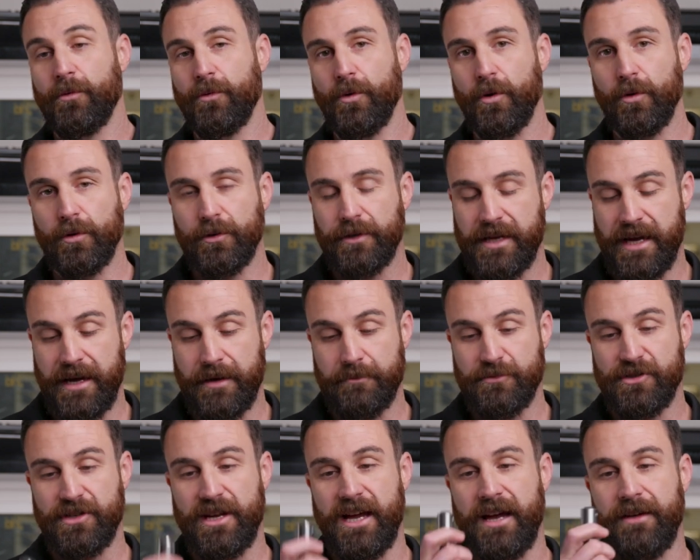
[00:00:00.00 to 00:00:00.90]
Roller
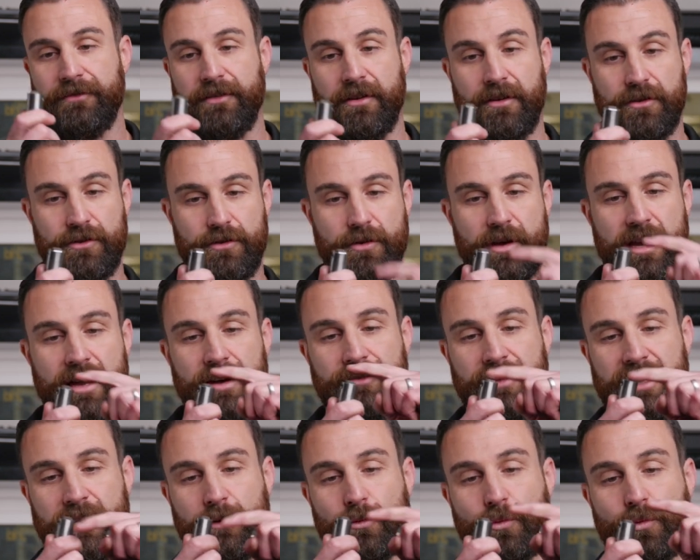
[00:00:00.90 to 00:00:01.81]
camshaft, you
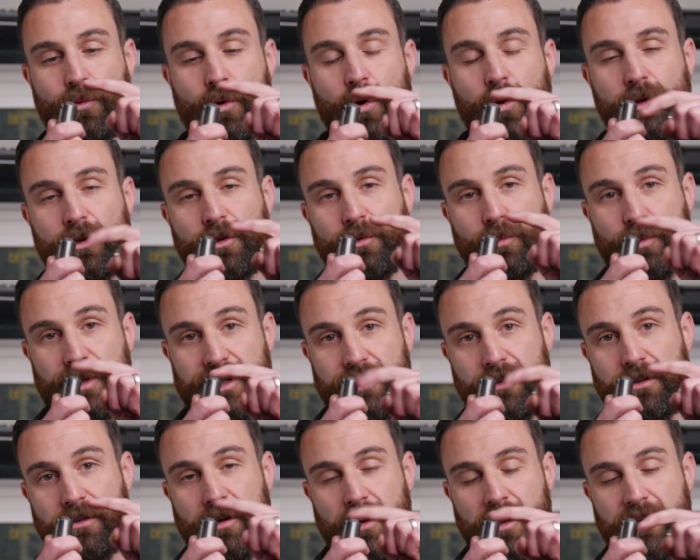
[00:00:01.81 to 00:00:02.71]
have a roller
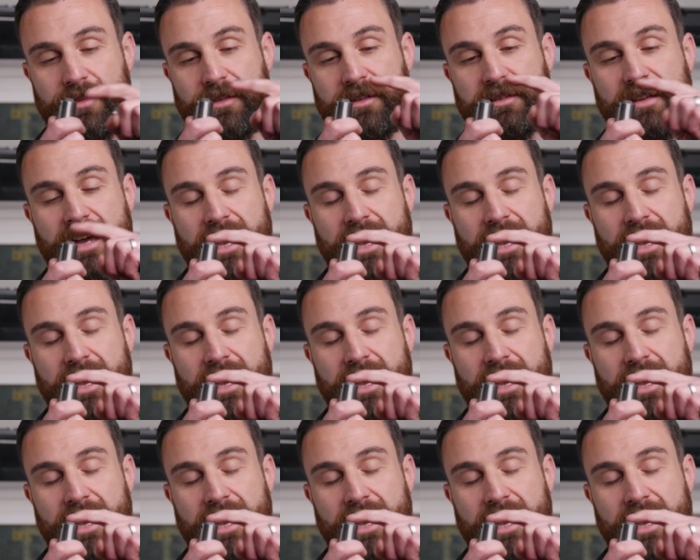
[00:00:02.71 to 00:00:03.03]
wheel on the